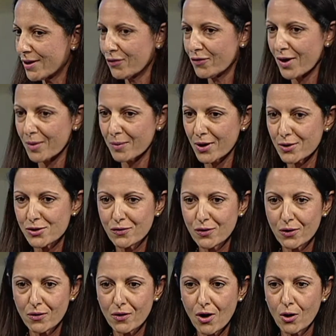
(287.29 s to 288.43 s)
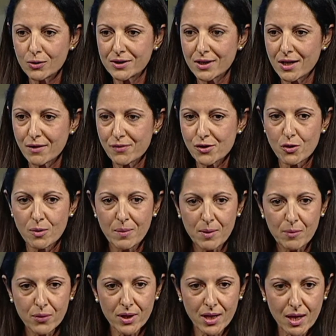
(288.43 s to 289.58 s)
If um, those of you are old enough to
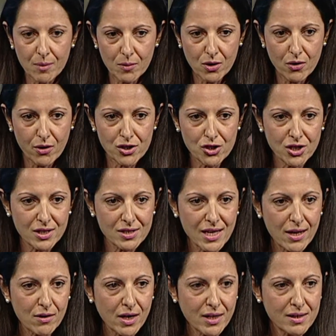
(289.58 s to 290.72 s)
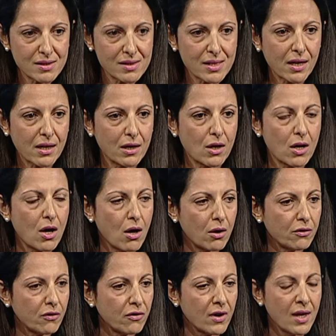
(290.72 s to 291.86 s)
remember, it came crashing down like a stack of
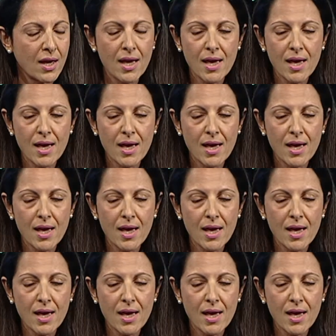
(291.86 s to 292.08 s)
cards.